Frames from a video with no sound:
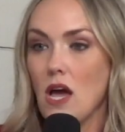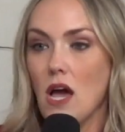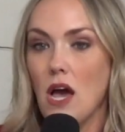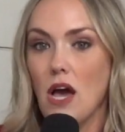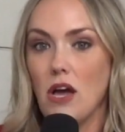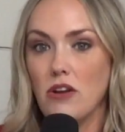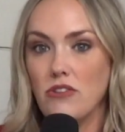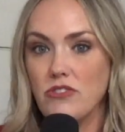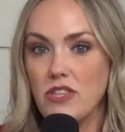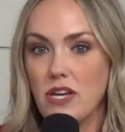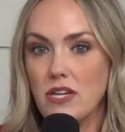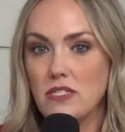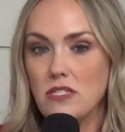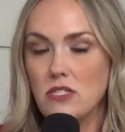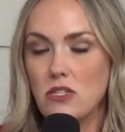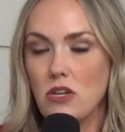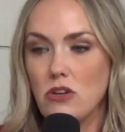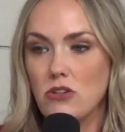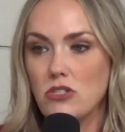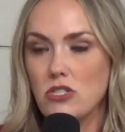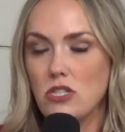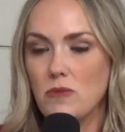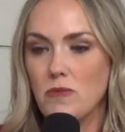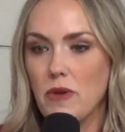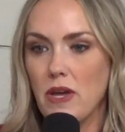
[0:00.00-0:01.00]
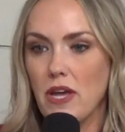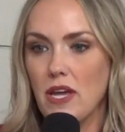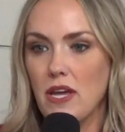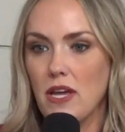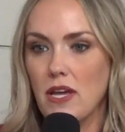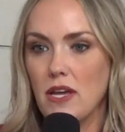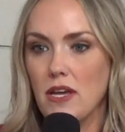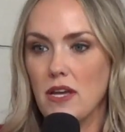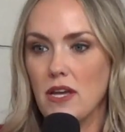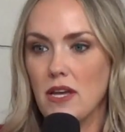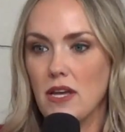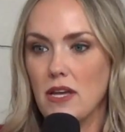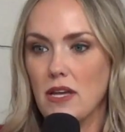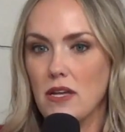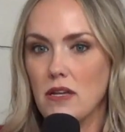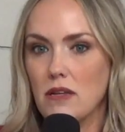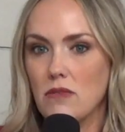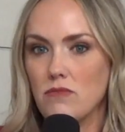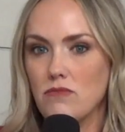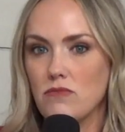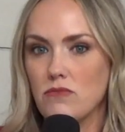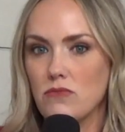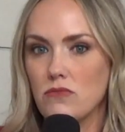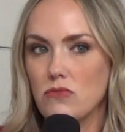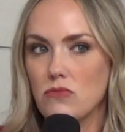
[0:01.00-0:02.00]
$100,000 in the bank.
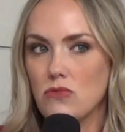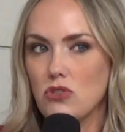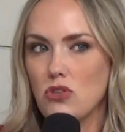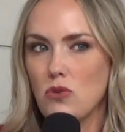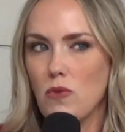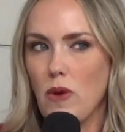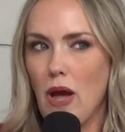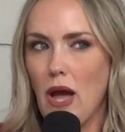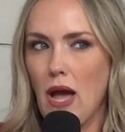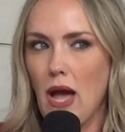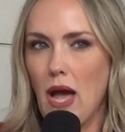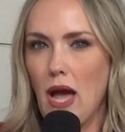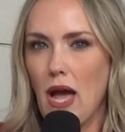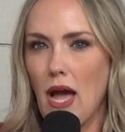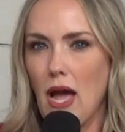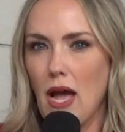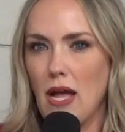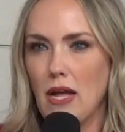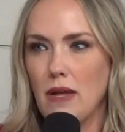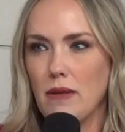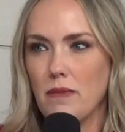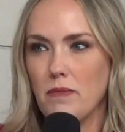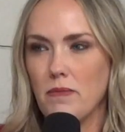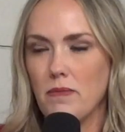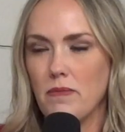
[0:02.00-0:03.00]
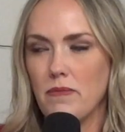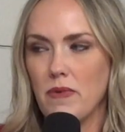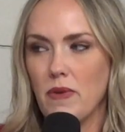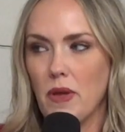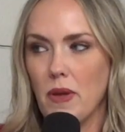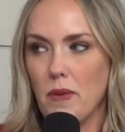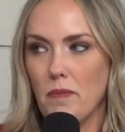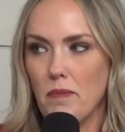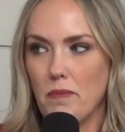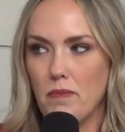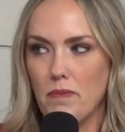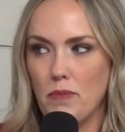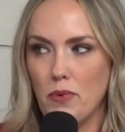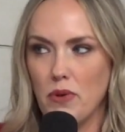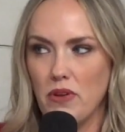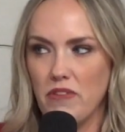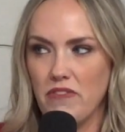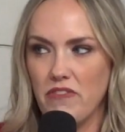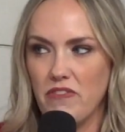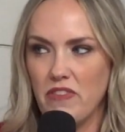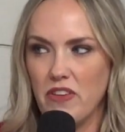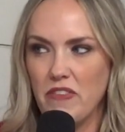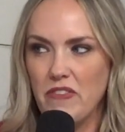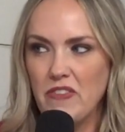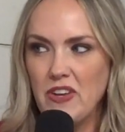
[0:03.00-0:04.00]
Do I put
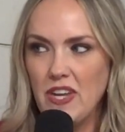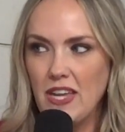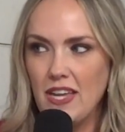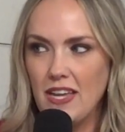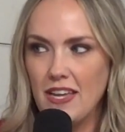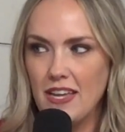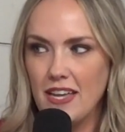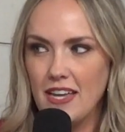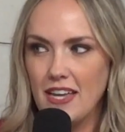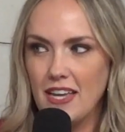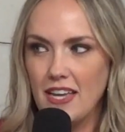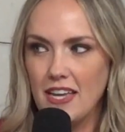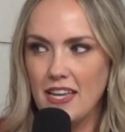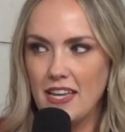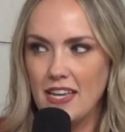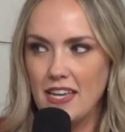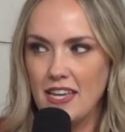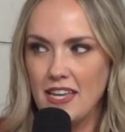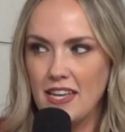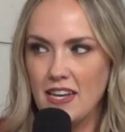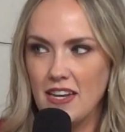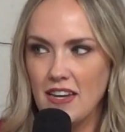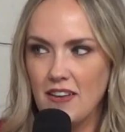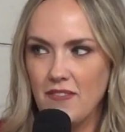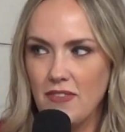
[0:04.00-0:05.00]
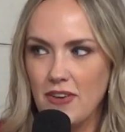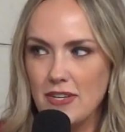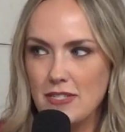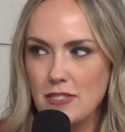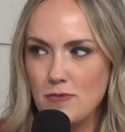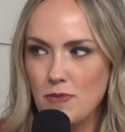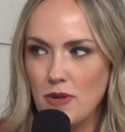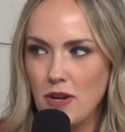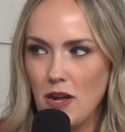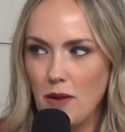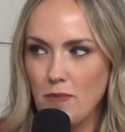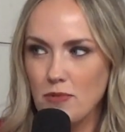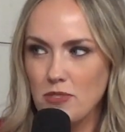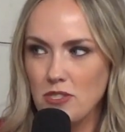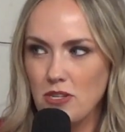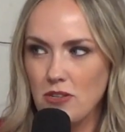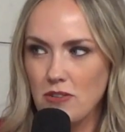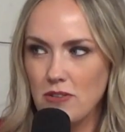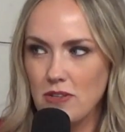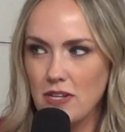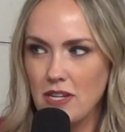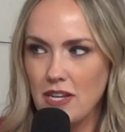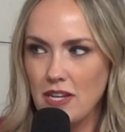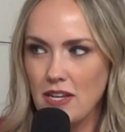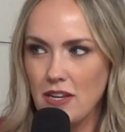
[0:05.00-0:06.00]
50 in an investment
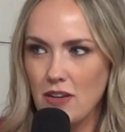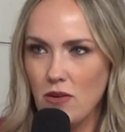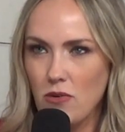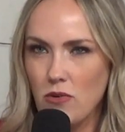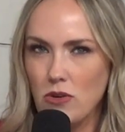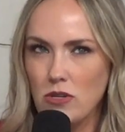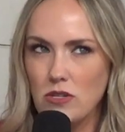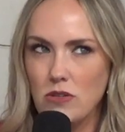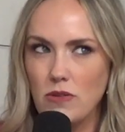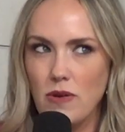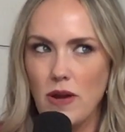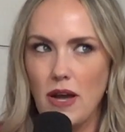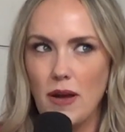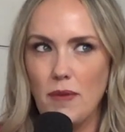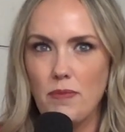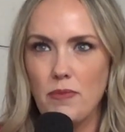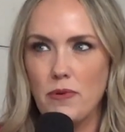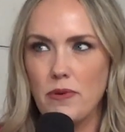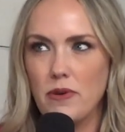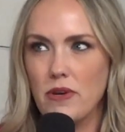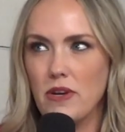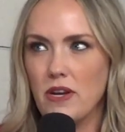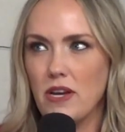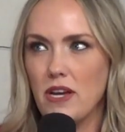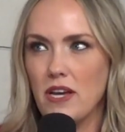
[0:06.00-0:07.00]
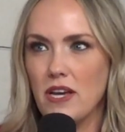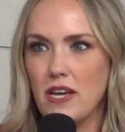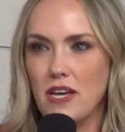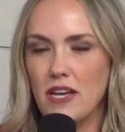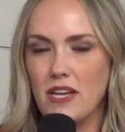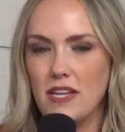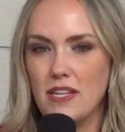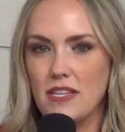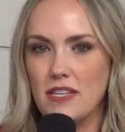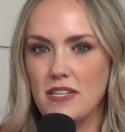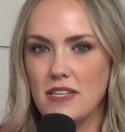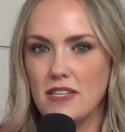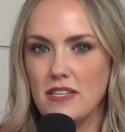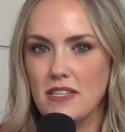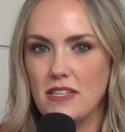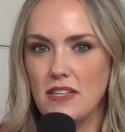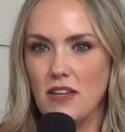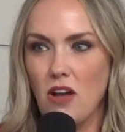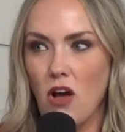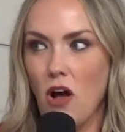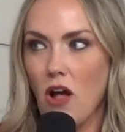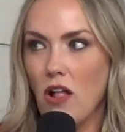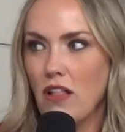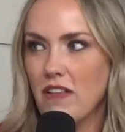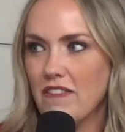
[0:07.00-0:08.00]
opportunity, or do I put
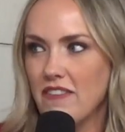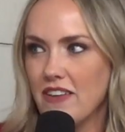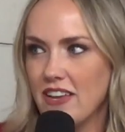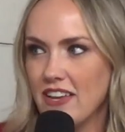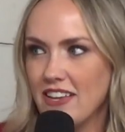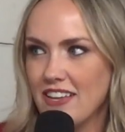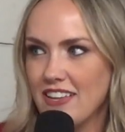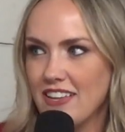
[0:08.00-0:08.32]
all of it?